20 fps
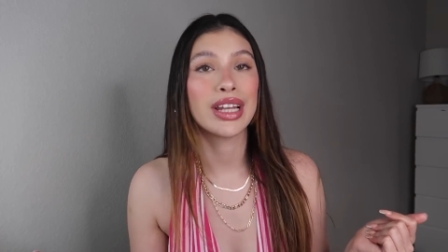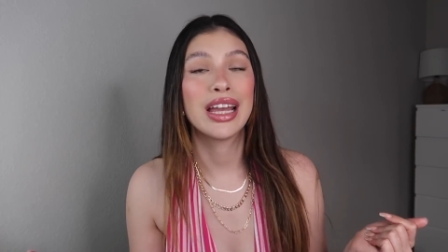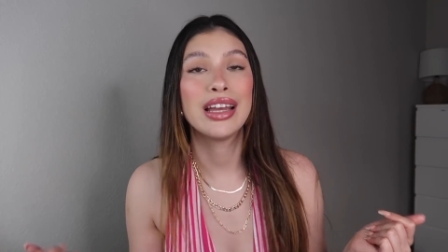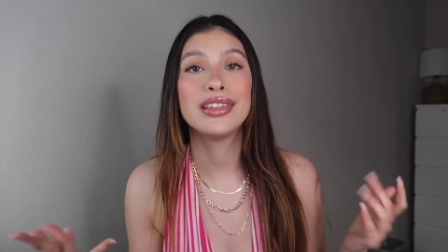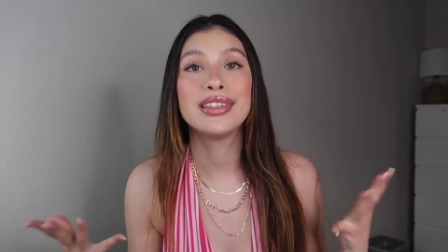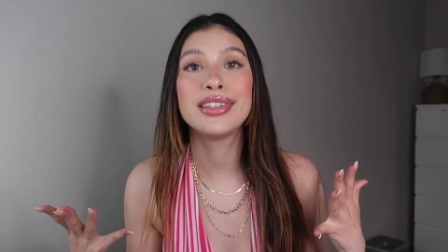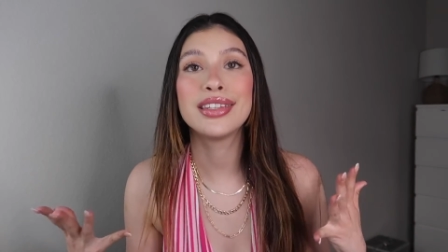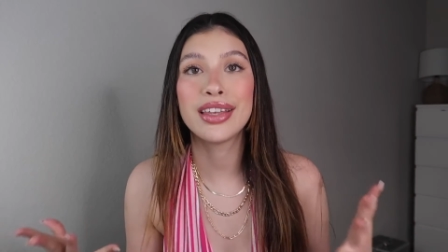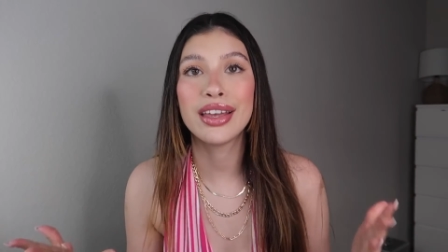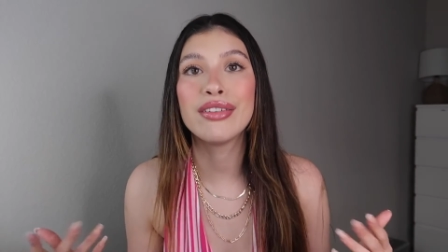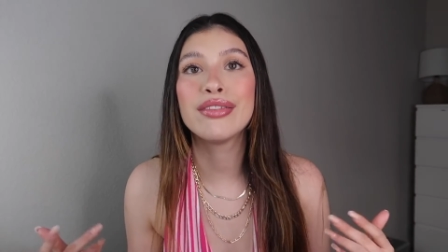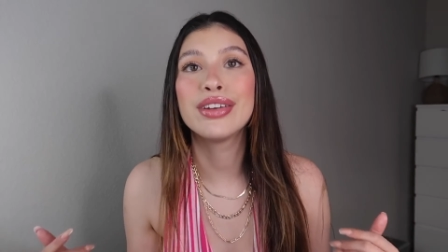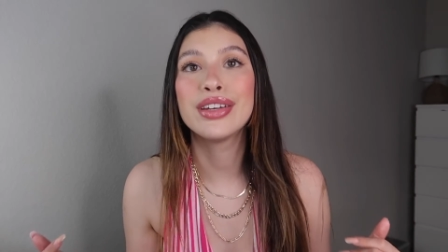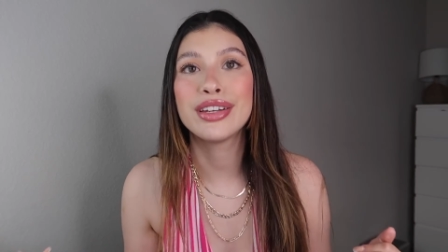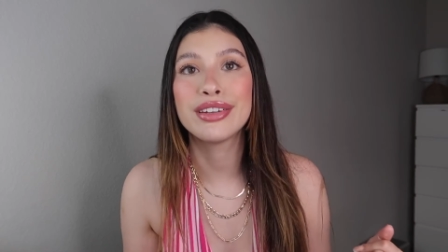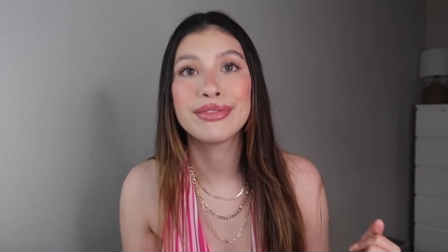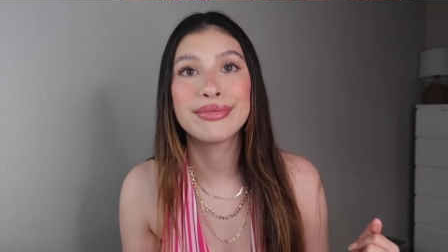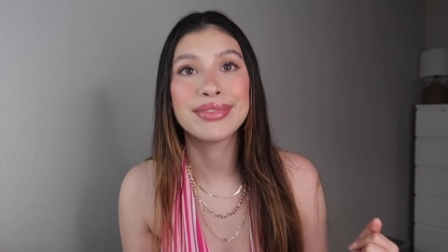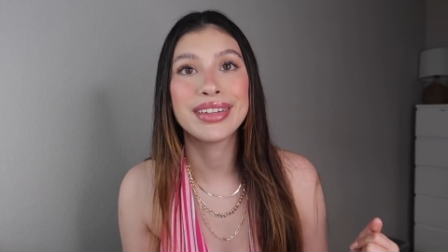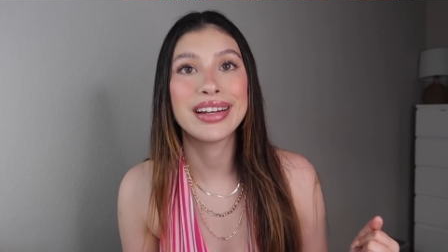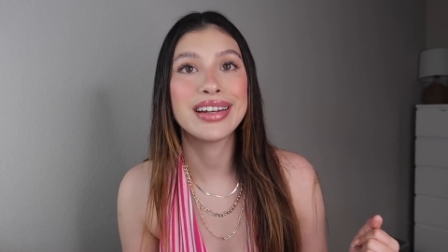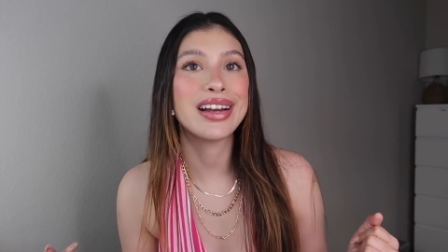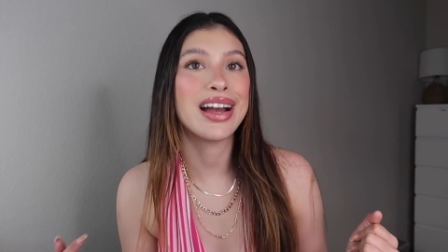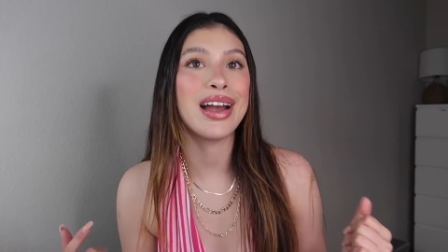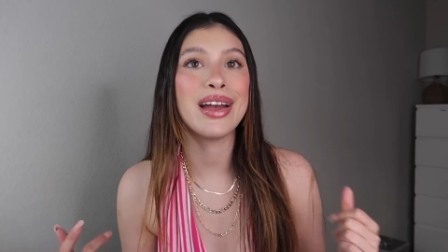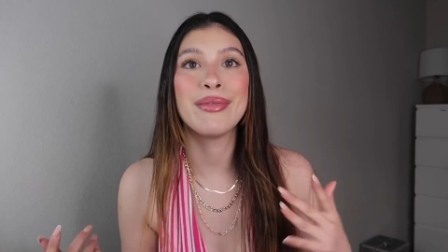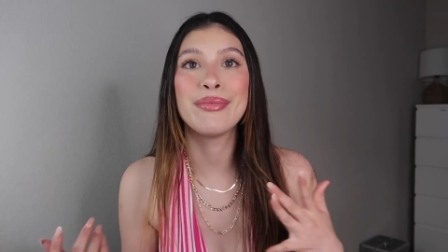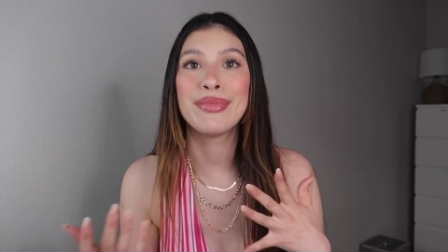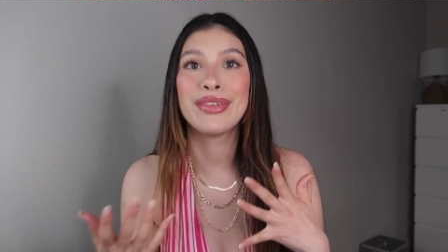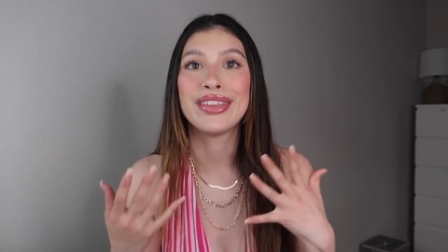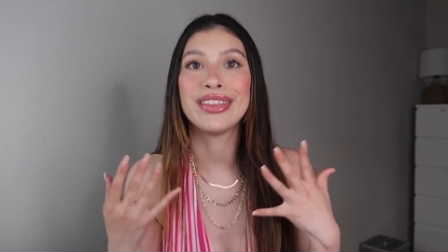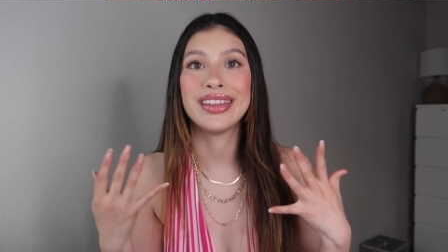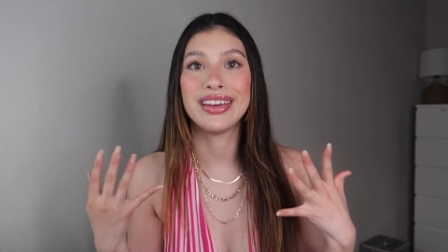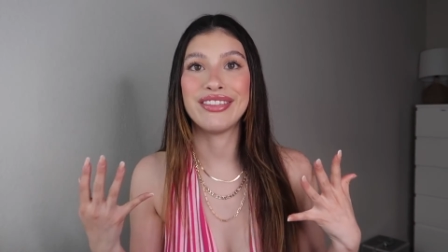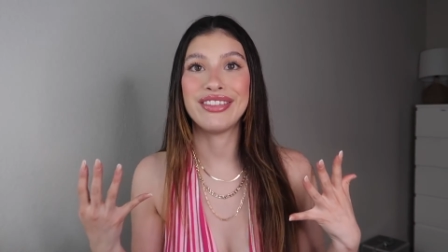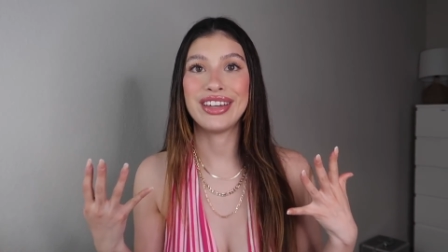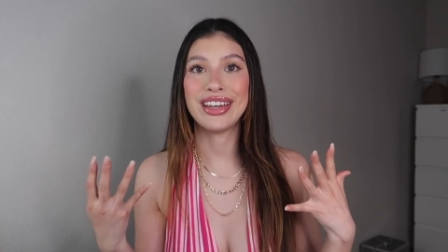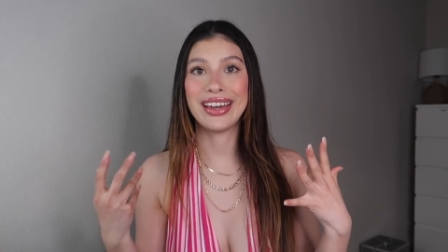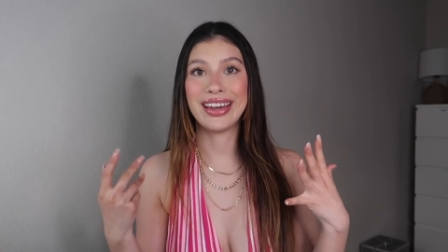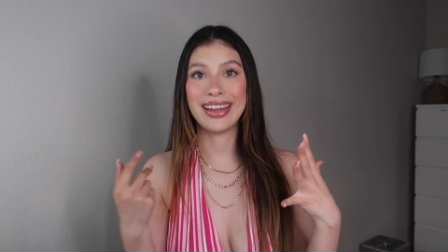It's giving, like, I'm
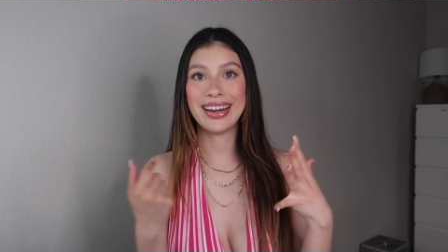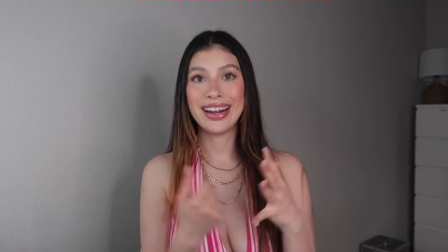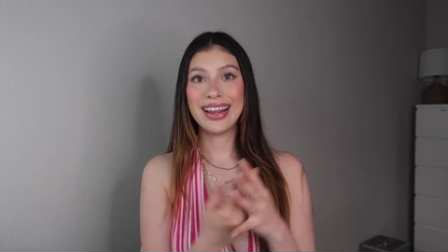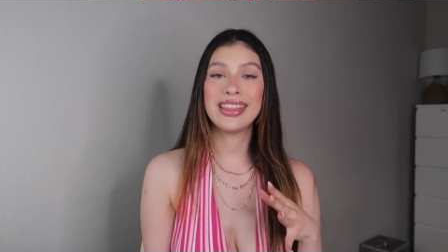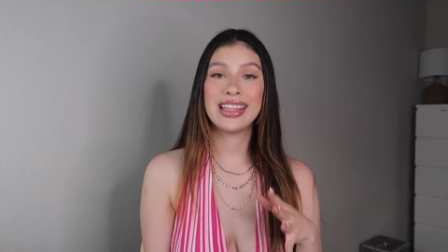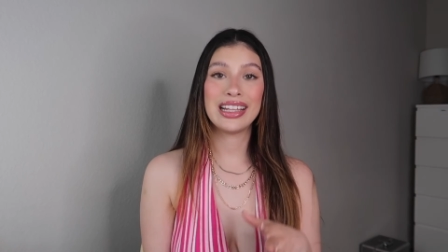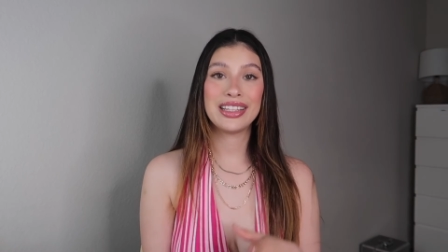loving it.